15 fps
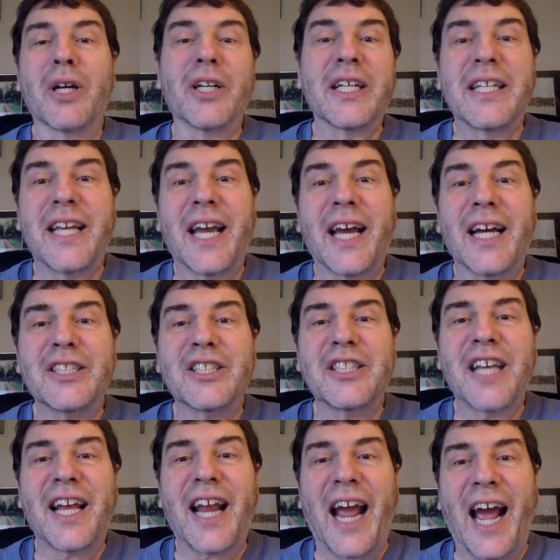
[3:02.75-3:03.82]
going to guess
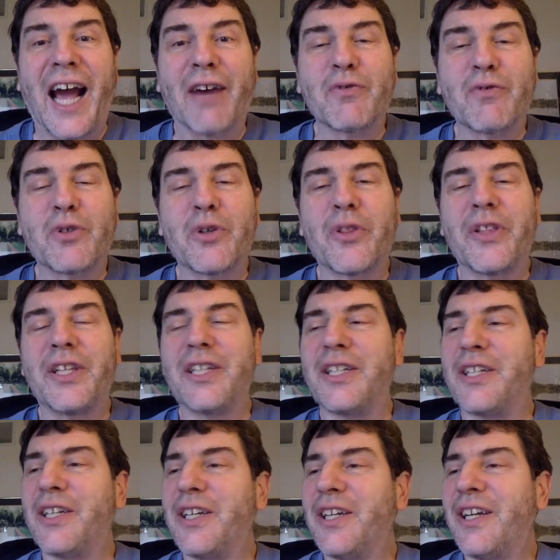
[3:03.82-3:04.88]
that after
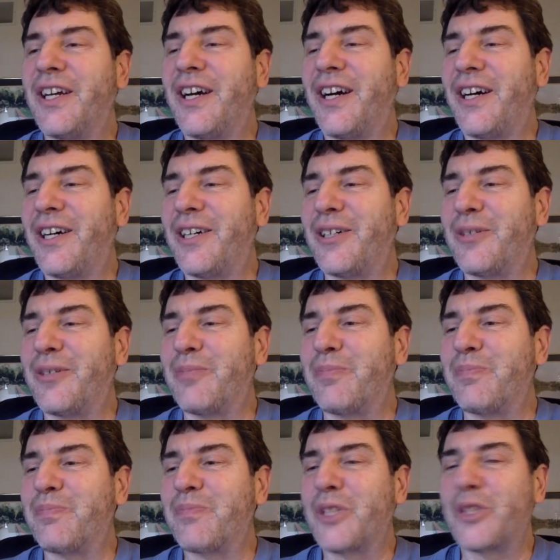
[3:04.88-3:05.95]
the
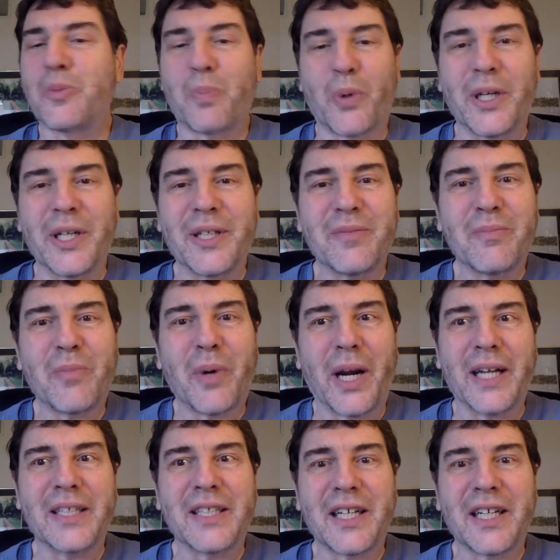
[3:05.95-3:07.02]
spring,
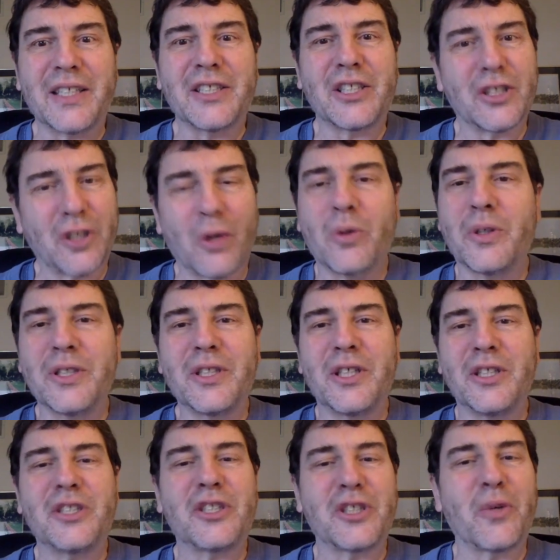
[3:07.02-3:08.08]
Brian Kelly says,
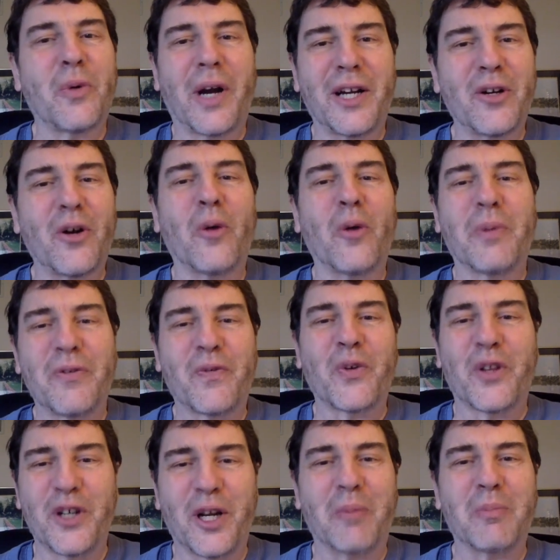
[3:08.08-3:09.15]
it's still wide open for
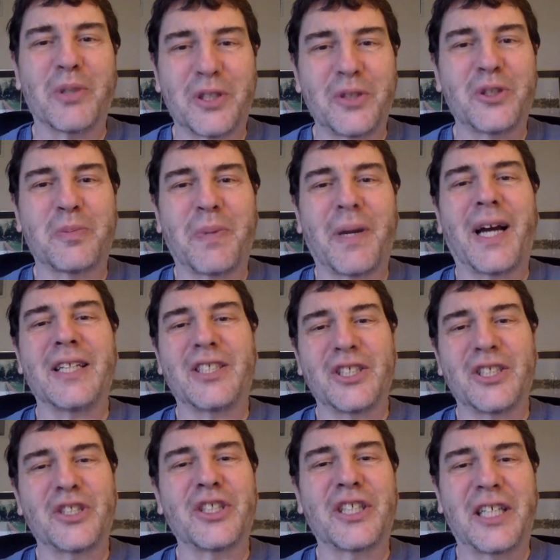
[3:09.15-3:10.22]
the number two spot,
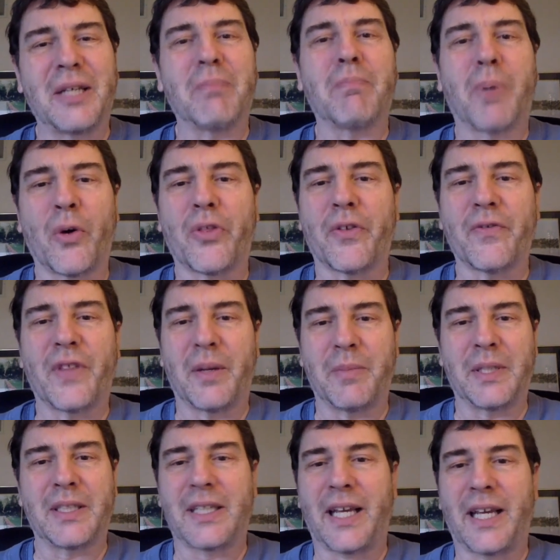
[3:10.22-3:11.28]
just to keep both of them
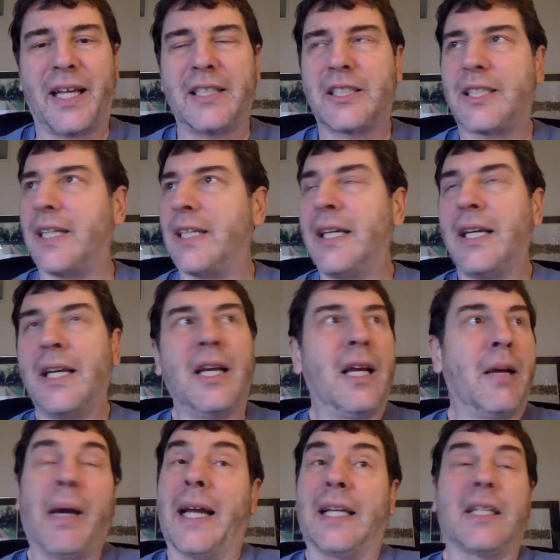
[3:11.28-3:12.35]
engaged. And
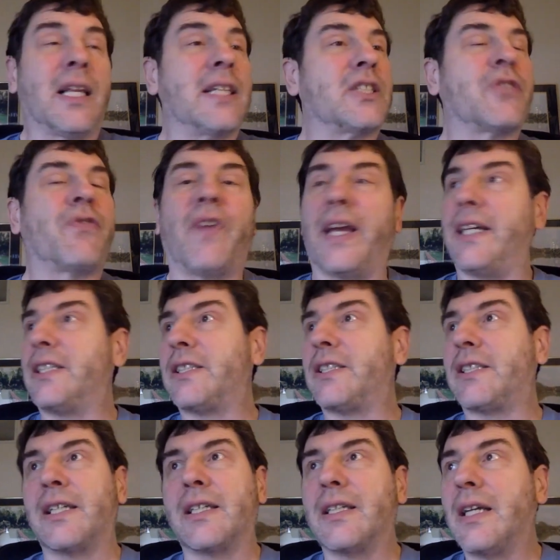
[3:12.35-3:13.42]
Mike, let's
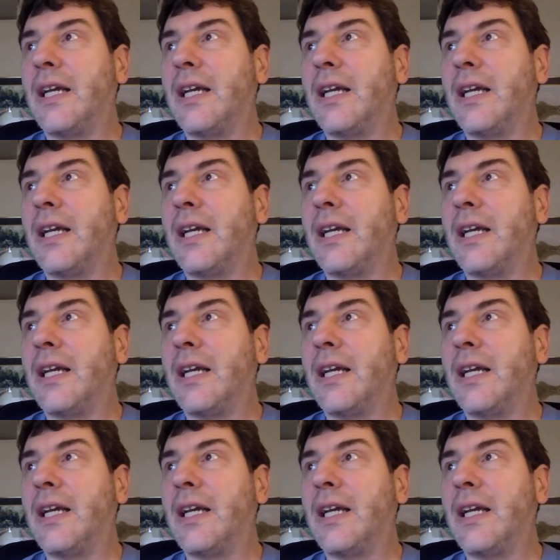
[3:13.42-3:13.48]
face it.